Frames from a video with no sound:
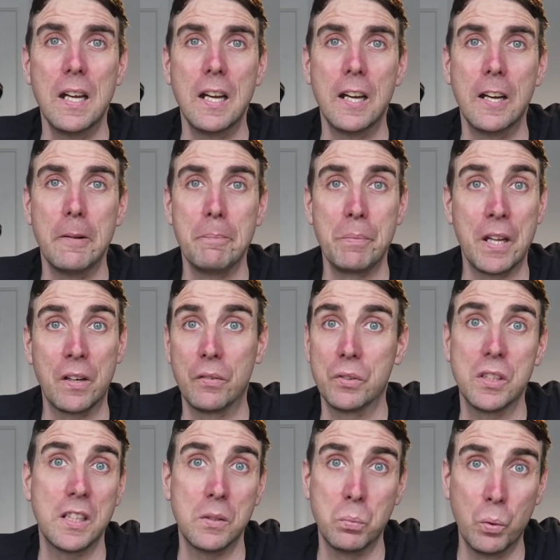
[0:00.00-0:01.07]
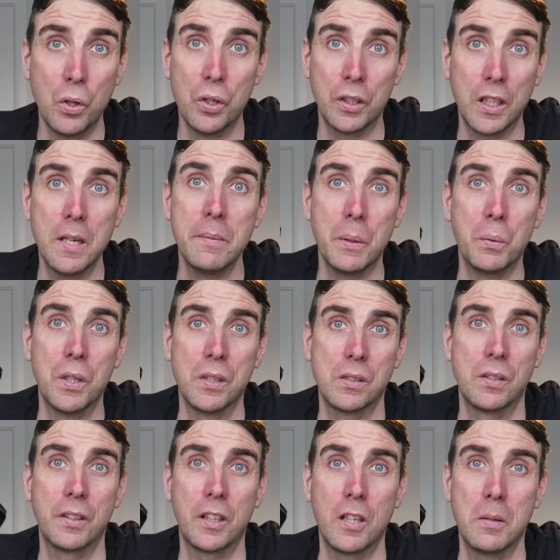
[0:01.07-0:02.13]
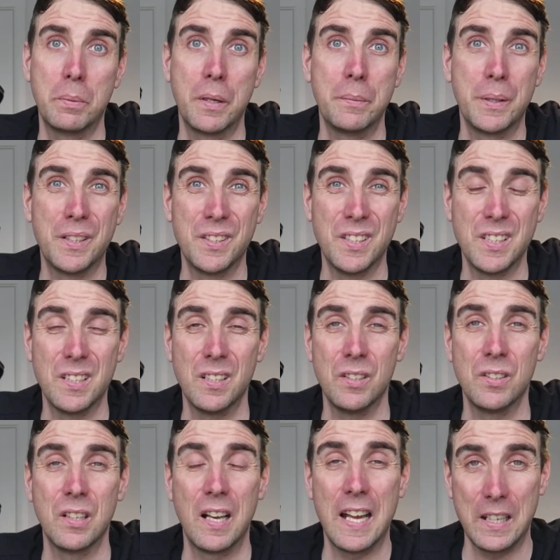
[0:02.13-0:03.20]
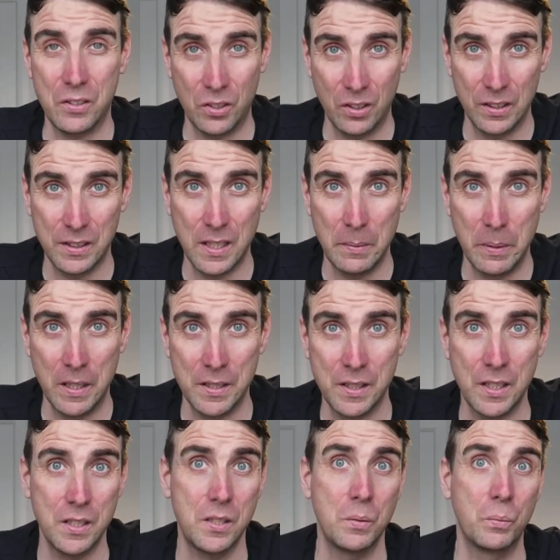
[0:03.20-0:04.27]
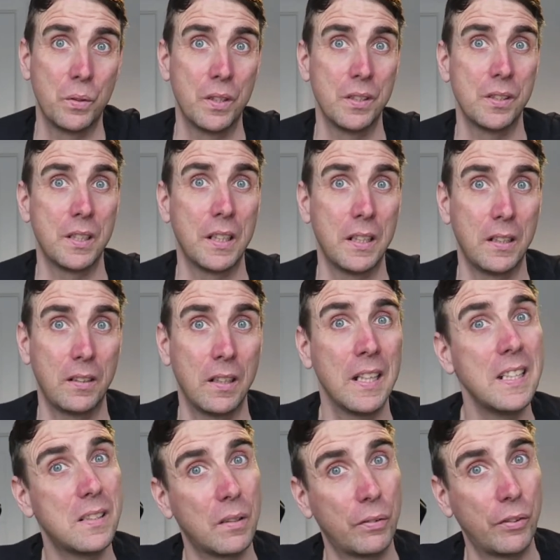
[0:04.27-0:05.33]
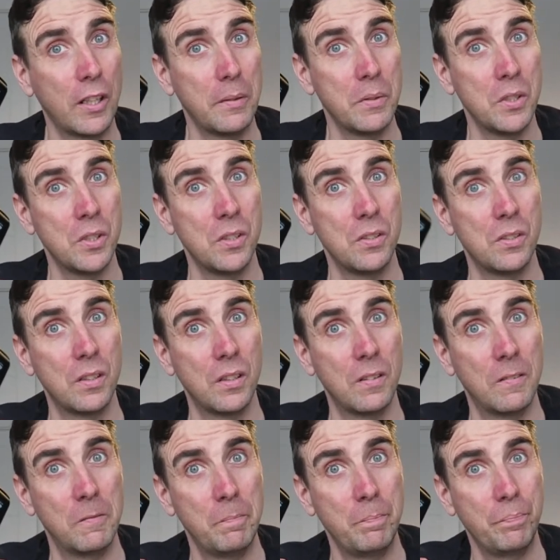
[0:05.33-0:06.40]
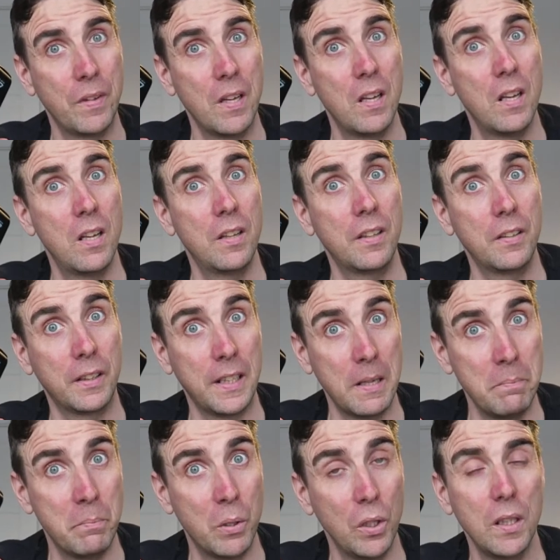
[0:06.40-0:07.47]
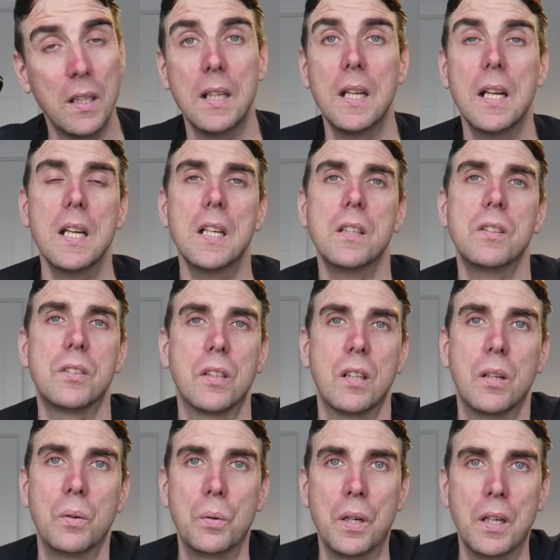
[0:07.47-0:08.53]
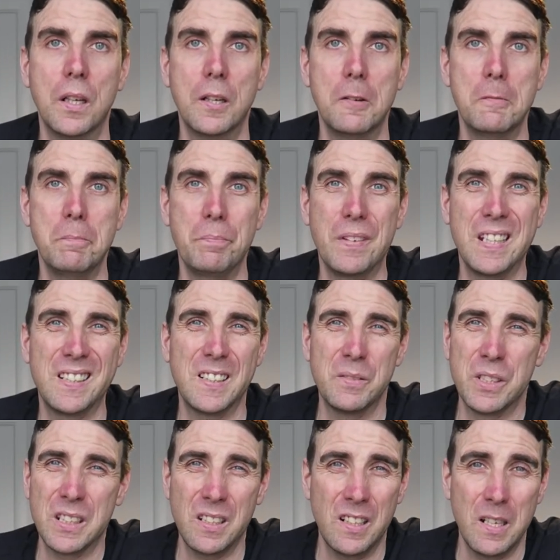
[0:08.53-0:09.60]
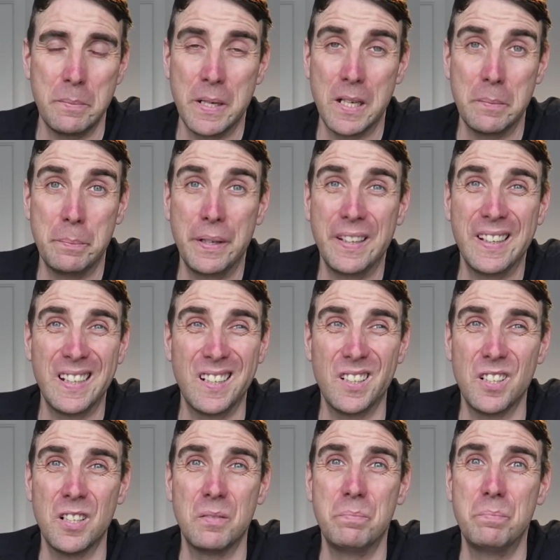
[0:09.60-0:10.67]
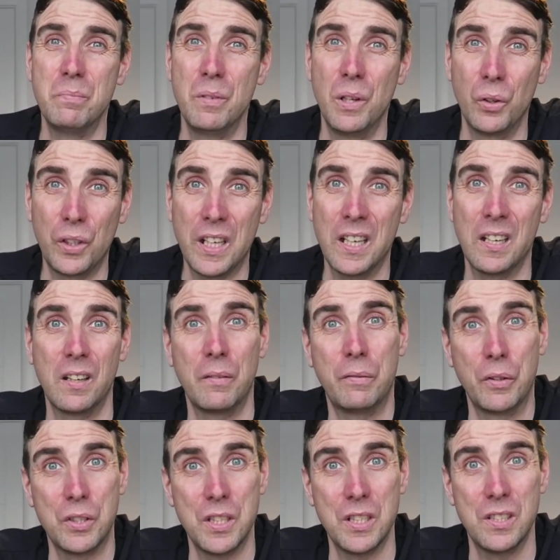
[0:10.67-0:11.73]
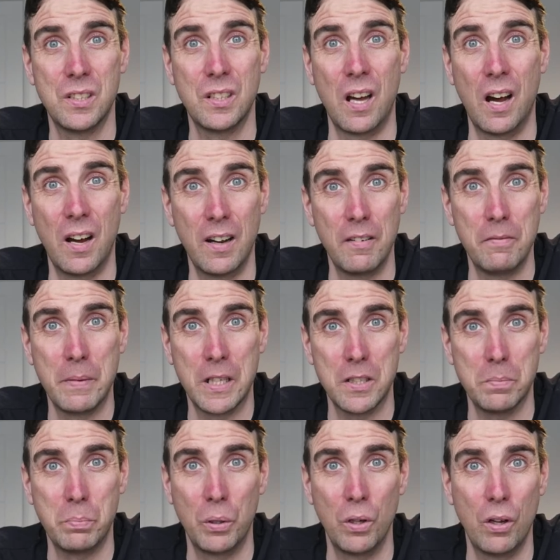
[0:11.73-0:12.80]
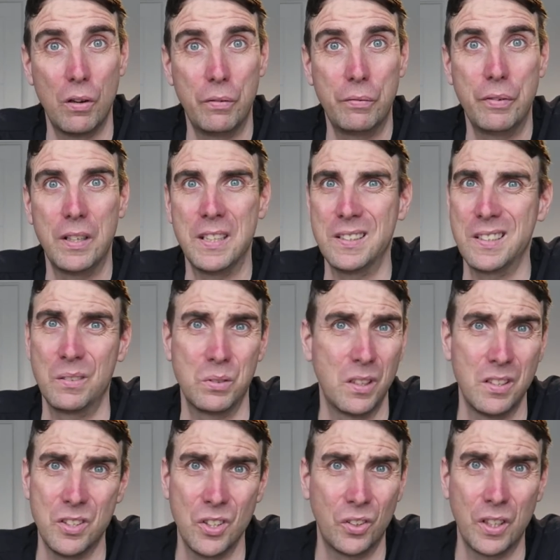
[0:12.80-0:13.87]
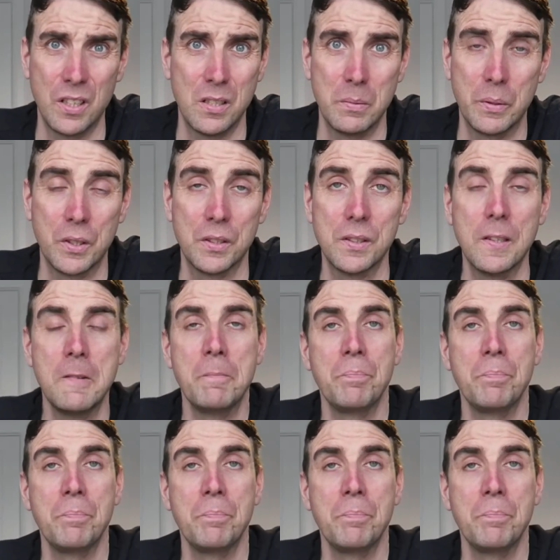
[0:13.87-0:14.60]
Um, and obviously it's going to be worse on the GoPro because it's using electronic stabilization, whereas the, at least the Fimi is using a gimbal. So um, it's going to be slightly better, but they are looking at the footage that I've managed to pull off. It's absolutely shocking, to be honest.